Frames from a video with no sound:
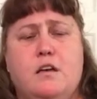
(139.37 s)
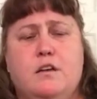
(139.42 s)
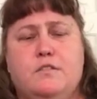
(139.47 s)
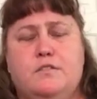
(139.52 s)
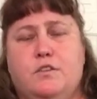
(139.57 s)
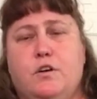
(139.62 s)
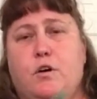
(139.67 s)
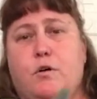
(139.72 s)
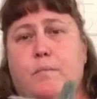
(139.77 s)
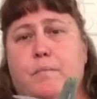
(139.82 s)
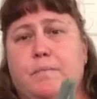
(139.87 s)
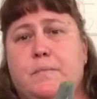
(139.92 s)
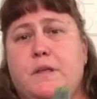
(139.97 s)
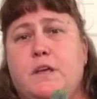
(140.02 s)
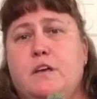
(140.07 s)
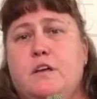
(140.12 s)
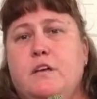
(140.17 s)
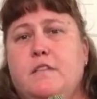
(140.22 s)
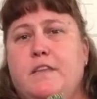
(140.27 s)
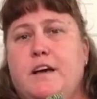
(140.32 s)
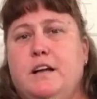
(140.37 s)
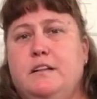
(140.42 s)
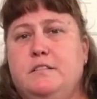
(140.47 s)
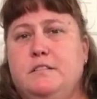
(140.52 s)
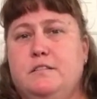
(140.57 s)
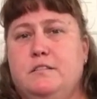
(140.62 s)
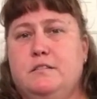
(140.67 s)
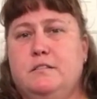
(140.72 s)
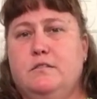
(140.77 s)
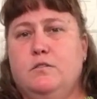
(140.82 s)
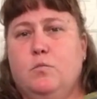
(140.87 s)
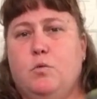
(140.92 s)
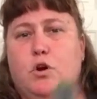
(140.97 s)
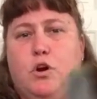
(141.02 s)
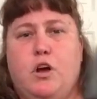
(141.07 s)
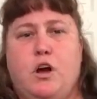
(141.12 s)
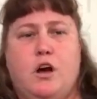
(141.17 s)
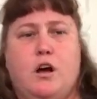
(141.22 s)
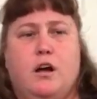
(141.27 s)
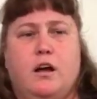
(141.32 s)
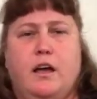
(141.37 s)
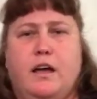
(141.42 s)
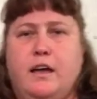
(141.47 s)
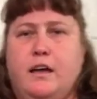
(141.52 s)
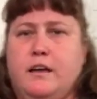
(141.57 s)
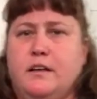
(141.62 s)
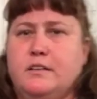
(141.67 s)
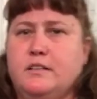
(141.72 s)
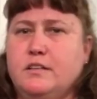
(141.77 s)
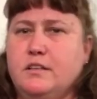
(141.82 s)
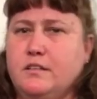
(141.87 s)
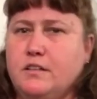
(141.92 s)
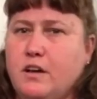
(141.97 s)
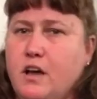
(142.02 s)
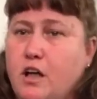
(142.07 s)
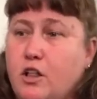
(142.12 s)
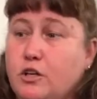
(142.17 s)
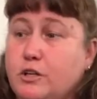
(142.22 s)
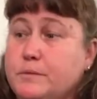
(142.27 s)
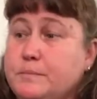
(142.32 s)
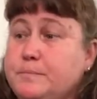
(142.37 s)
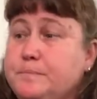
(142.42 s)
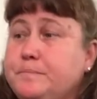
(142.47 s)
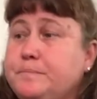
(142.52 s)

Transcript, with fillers: So that's the warthog and the color.